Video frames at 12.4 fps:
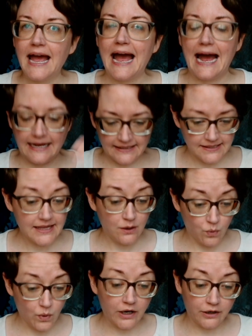as they
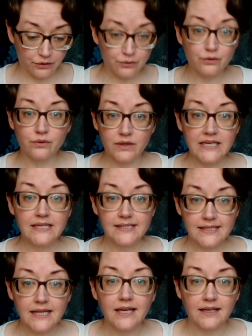work through these
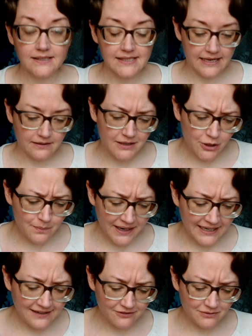things. And there
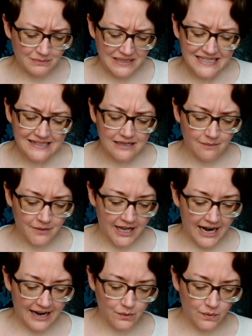might even be some that
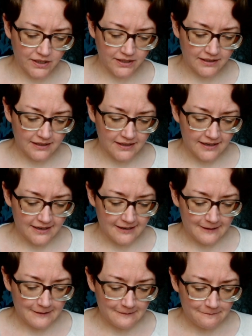I would
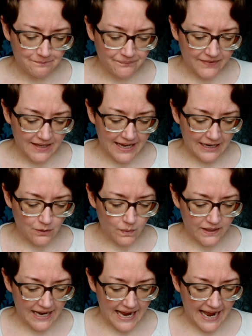I
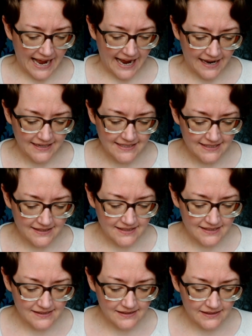would add to
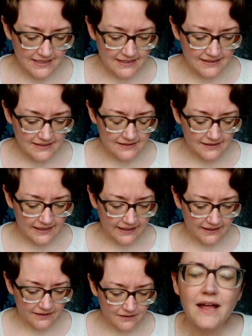this list.
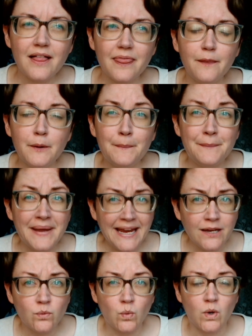Like the
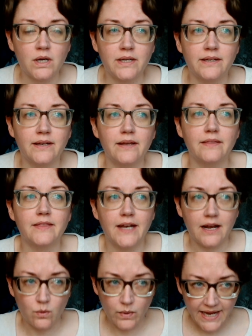main one that
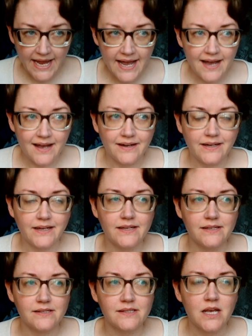I would add
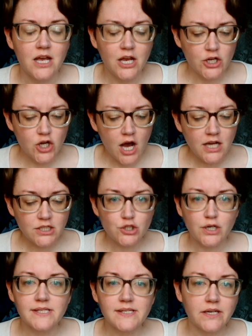is not
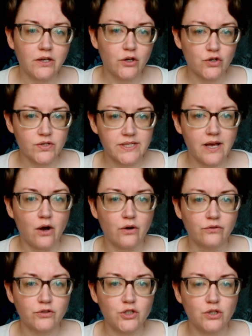trusting
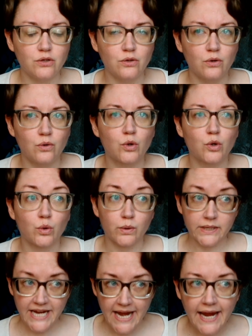yourself to
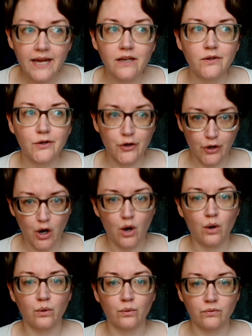create your
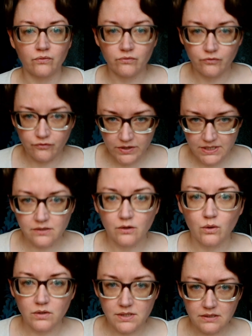own
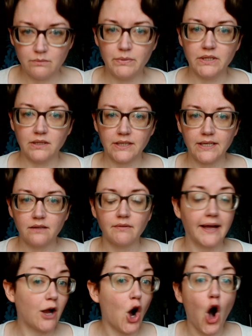physical stability,
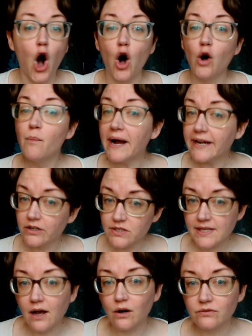like all by
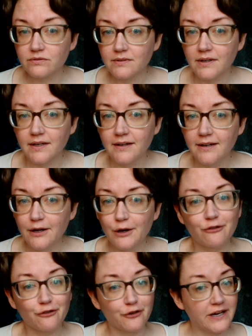yourself,
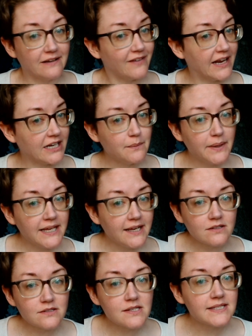free of anybody
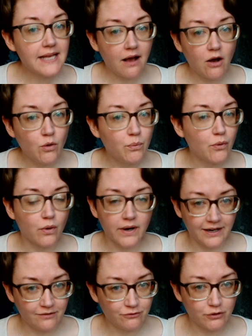else's help or
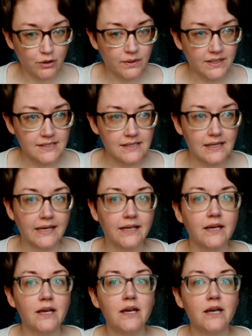influence, like